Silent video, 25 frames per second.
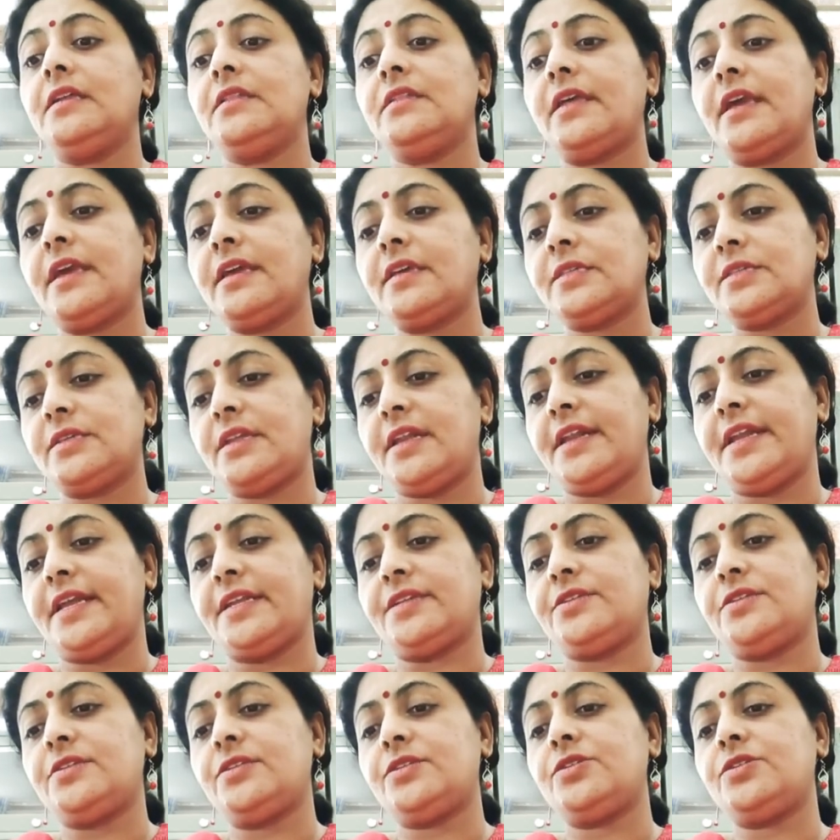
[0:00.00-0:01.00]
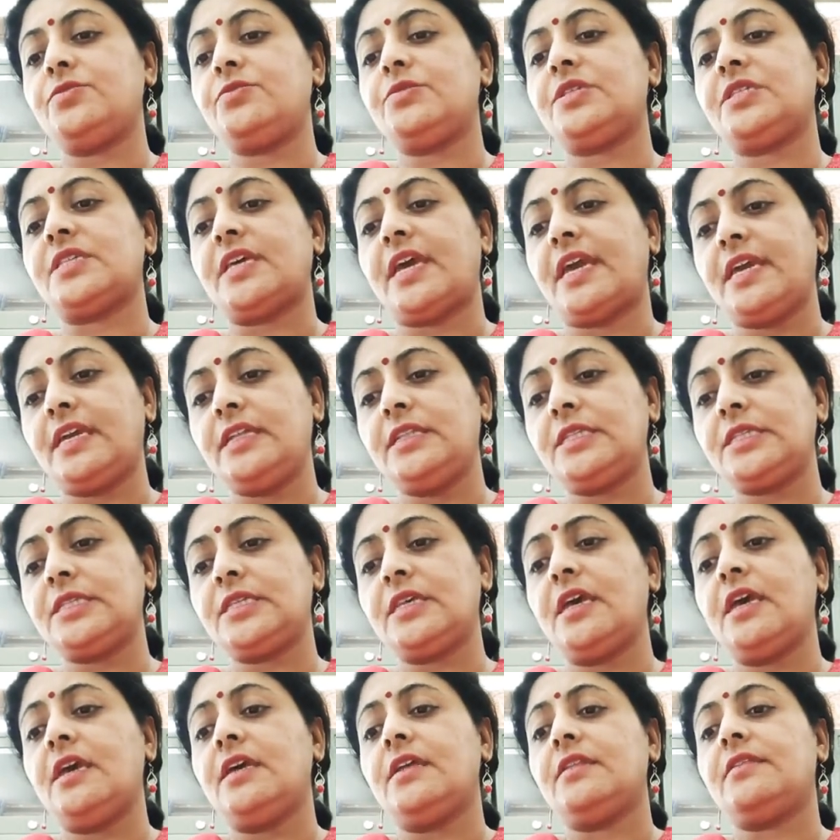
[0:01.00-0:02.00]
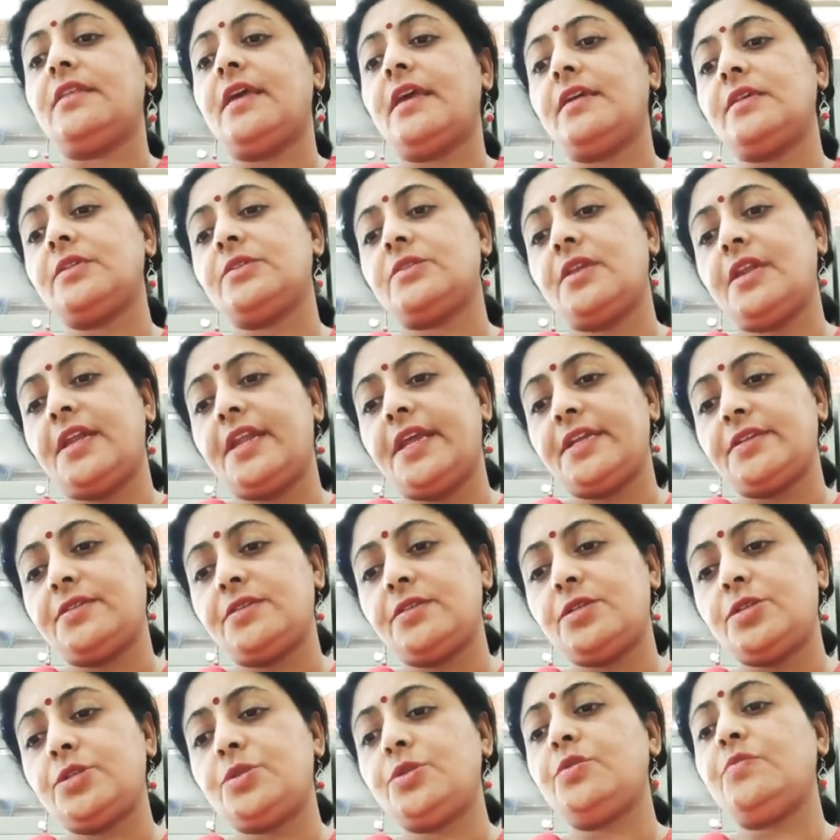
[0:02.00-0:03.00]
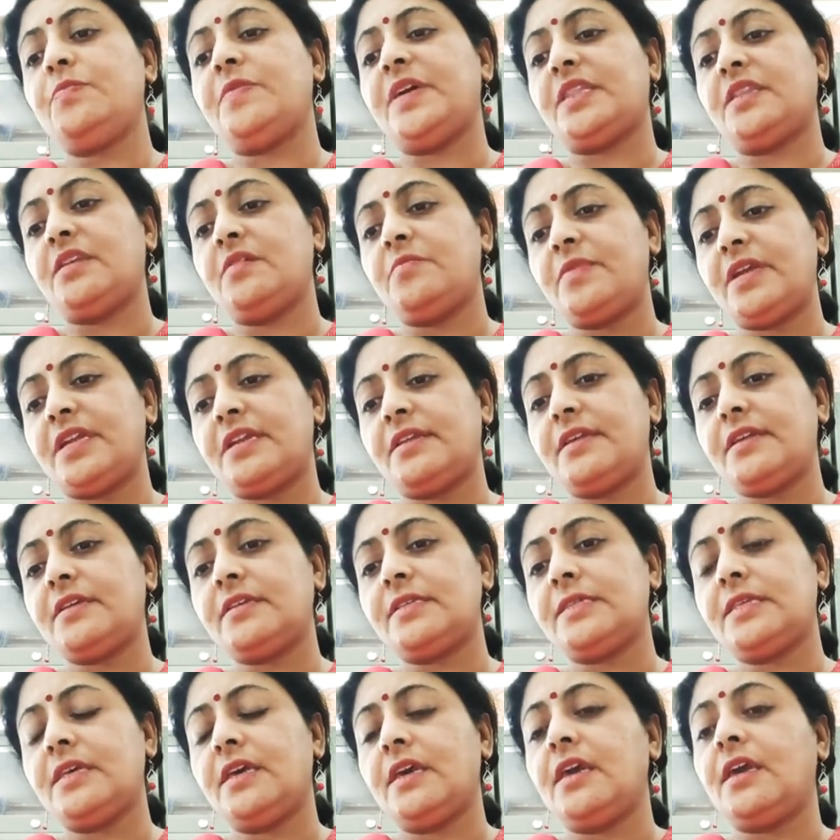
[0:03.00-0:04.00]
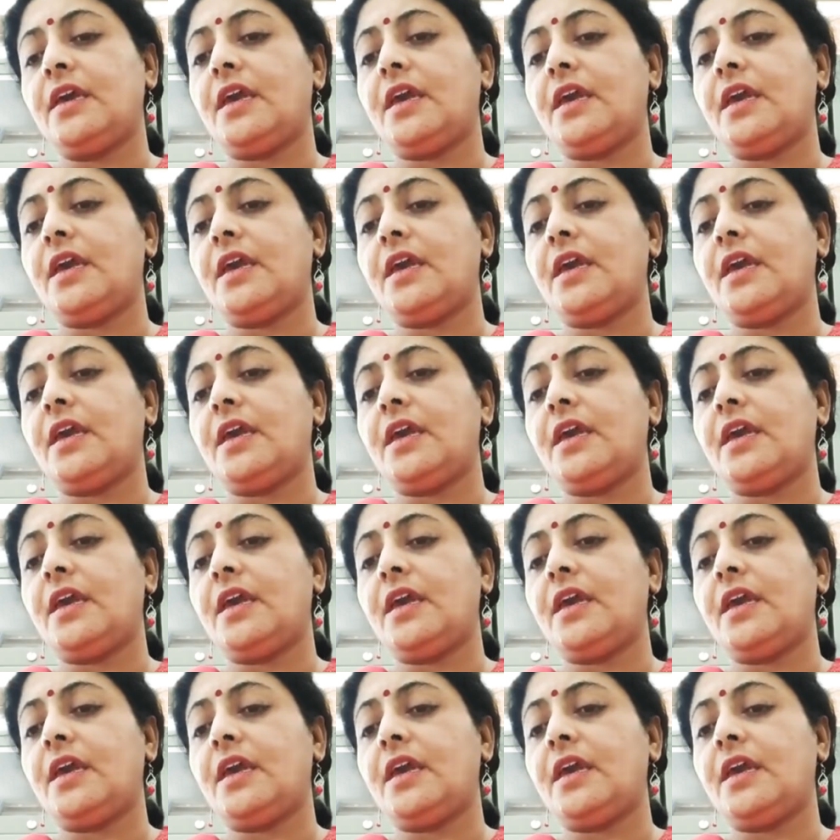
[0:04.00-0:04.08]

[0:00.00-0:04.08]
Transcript: things related to science, things related to mathematics,